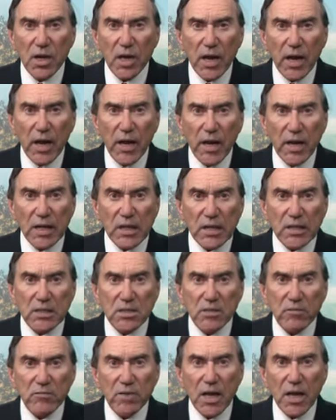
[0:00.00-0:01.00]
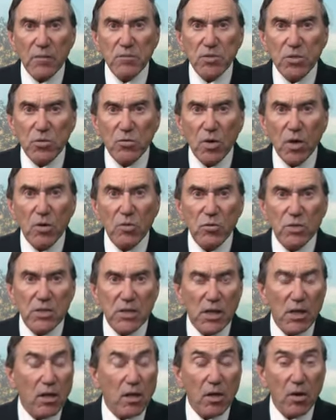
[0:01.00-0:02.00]
and a list of names who owed
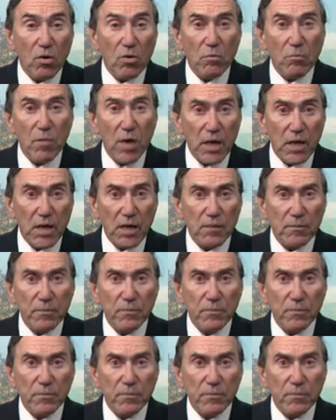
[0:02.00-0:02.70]
TLO money.